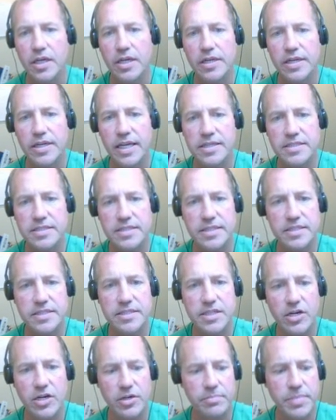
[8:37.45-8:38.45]
Next is
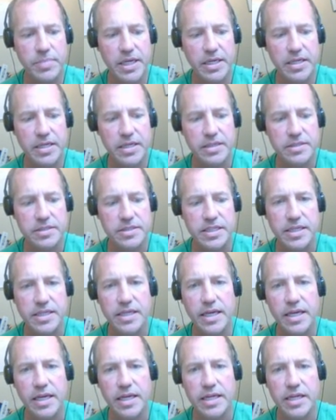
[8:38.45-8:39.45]
our beta
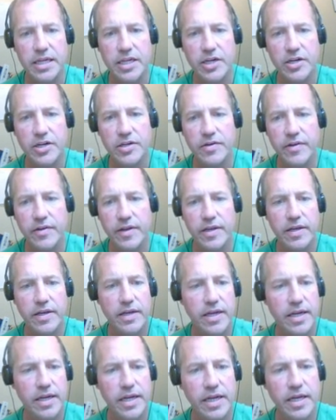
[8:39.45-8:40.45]
decay here,
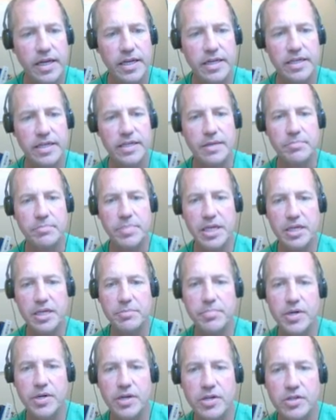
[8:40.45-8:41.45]
and a beta
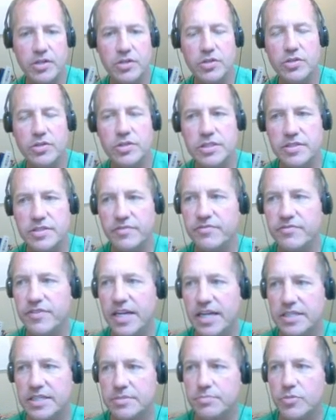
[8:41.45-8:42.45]
particle is a
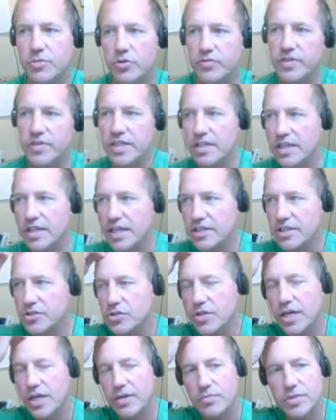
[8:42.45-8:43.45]
fast-moving
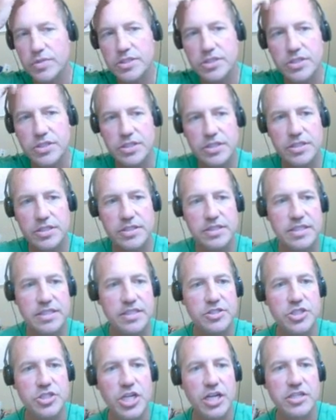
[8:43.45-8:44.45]
electron which is
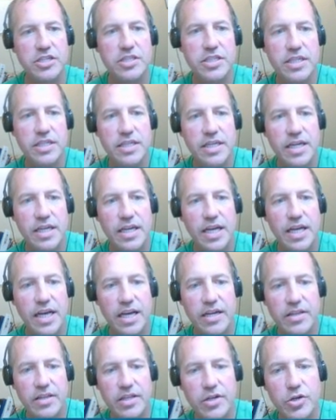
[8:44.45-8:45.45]
ejected out
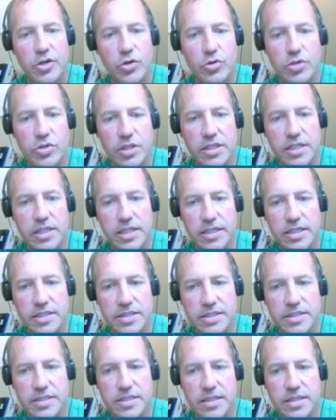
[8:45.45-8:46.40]
of the nucleus